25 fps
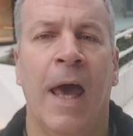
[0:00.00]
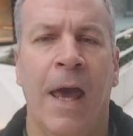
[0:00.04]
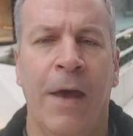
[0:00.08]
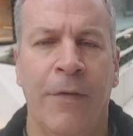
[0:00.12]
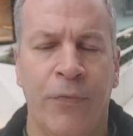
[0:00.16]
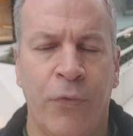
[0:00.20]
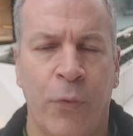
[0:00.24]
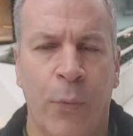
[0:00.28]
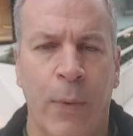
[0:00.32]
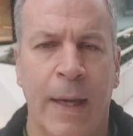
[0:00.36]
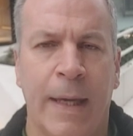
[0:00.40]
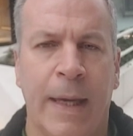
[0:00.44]

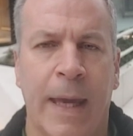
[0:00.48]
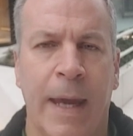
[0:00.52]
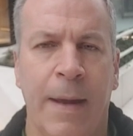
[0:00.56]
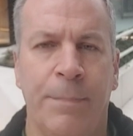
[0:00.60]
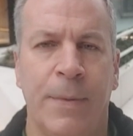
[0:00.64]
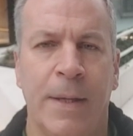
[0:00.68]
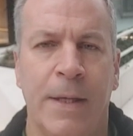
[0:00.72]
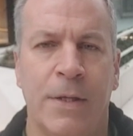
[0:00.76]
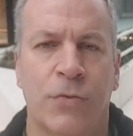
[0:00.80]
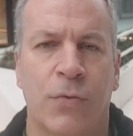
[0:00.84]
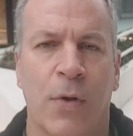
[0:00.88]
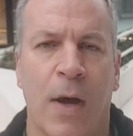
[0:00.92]
If we
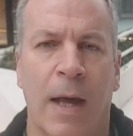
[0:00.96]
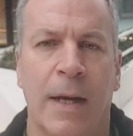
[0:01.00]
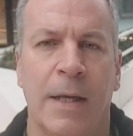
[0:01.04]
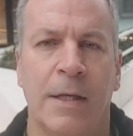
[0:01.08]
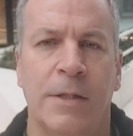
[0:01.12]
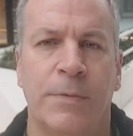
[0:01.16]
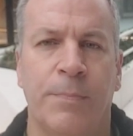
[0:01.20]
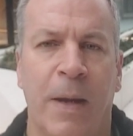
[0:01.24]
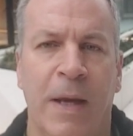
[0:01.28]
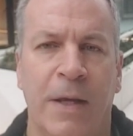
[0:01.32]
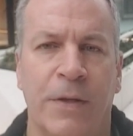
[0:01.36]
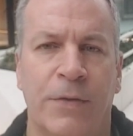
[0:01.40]
keep these
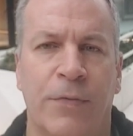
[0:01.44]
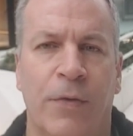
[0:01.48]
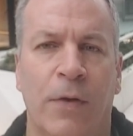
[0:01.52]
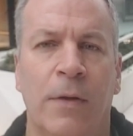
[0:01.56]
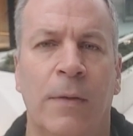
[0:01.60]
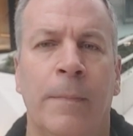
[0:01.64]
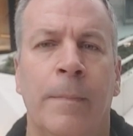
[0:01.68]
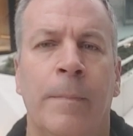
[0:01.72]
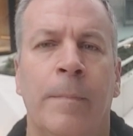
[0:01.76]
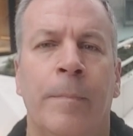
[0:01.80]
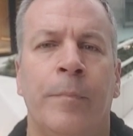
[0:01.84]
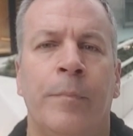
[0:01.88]
rallies
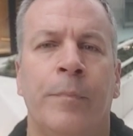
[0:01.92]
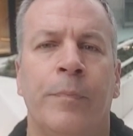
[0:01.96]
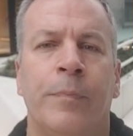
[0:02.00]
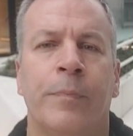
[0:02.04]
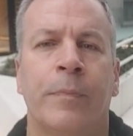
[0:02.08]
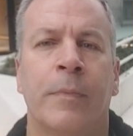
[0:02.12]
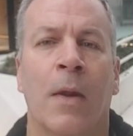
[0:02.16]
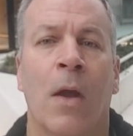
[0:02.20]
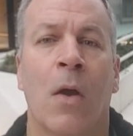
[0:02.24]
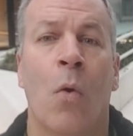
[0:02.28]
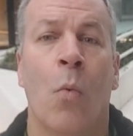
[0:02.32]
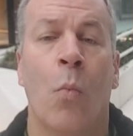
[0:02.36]
peaceful,
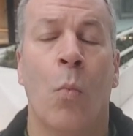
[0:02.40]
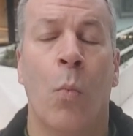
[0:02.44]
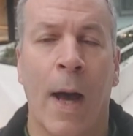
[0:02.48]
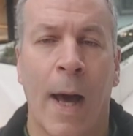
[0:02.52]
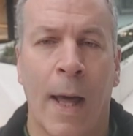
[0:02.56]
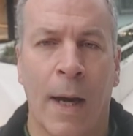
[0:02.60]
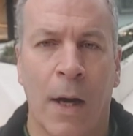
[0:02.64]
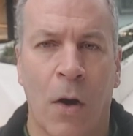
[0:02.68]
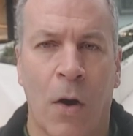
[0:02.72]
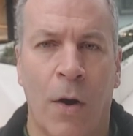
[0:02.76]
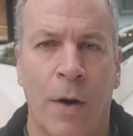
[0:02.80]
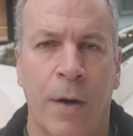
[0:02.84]

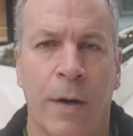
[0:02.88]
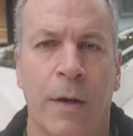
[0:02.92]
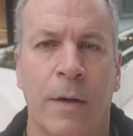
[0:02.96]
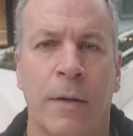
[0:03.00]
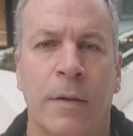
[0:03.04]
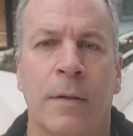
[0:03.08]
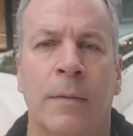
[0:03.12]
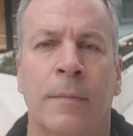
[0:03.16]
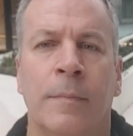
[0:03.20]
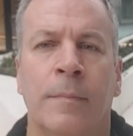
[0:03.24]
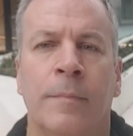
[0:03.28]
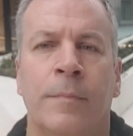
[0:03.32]

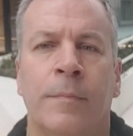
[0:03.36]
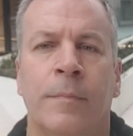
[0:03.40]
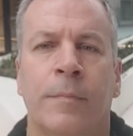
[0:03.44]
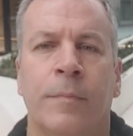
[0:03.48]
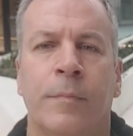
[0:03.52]
well-ordered,